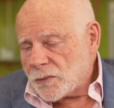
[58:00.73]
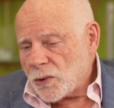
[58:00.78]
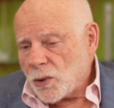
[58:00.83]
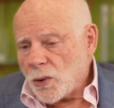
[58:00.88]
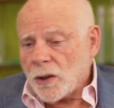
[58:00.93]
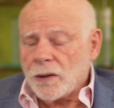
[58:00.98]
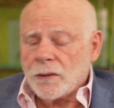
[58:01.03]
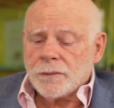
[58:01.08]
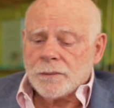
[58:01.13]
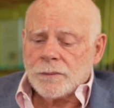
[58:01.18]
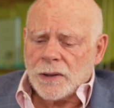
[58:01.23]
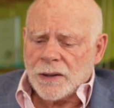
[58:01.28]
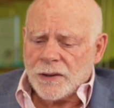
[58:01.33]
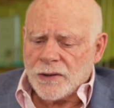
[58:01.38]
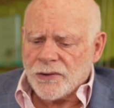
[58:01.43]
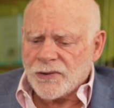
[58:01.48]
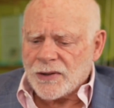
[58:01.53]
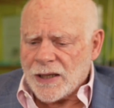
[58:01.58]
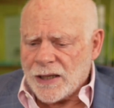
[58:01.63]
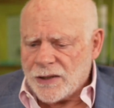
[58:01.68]
Or in
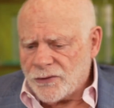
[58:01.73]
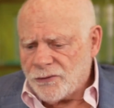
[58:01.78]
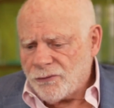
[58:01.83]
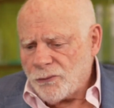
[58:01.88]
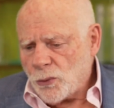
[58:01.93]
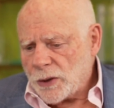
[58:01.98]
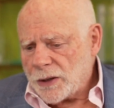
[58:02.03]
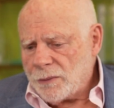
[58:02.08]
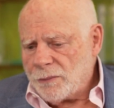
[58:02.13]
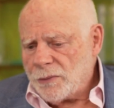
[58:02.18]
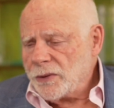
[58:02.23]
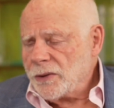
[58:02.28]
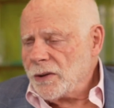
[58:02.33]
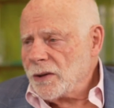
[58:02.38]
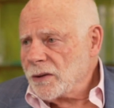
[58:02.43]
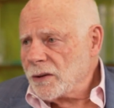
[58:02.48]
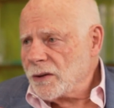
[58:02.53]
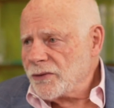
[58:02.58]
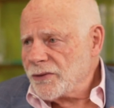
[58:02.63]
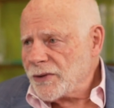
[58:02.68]
this case, 40
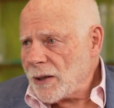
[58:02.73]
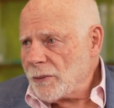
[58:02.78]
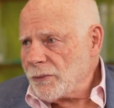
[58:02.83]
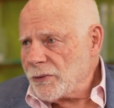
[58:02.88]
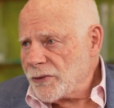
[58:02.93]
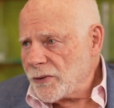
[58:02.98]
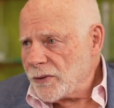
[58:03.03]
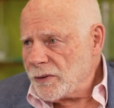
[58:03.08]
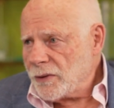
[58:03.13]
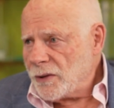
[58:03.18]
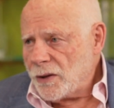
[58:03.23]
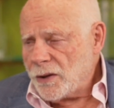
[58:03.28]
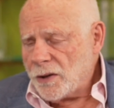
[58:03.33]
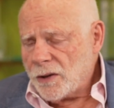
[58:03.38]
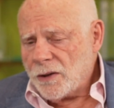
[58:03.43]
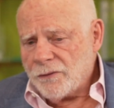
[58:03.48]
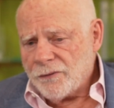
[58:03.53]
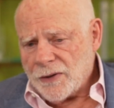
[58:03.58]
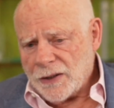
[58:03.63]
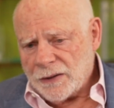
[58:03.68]
million, because that was the
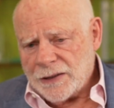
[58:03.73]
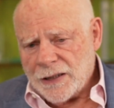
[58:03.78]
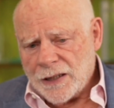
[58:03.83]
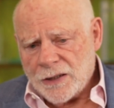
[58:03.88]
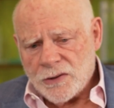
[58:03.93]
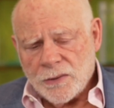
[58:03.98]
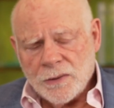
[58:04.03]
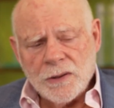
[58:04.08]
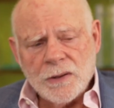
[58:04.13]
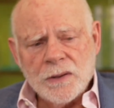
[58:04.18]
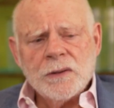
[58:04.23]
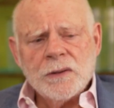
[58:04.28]
foundation.